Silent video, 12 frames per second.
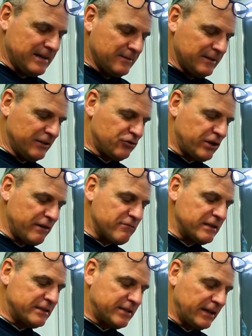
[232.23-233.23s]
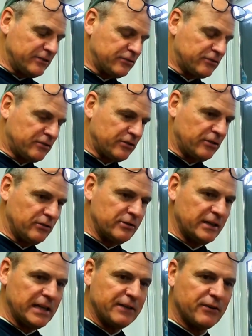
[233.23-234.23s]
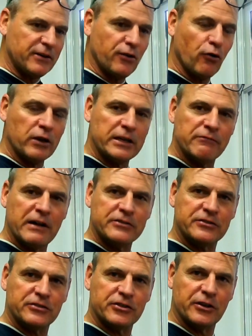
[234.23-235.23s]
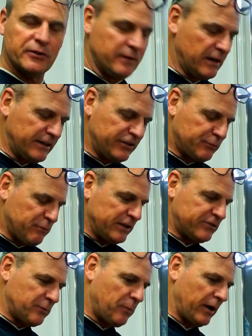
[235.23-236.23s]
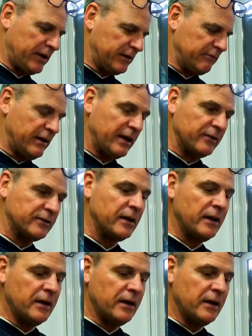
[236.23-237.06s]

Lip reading: that generally tends to leave an oily residue and it spreads the paint around.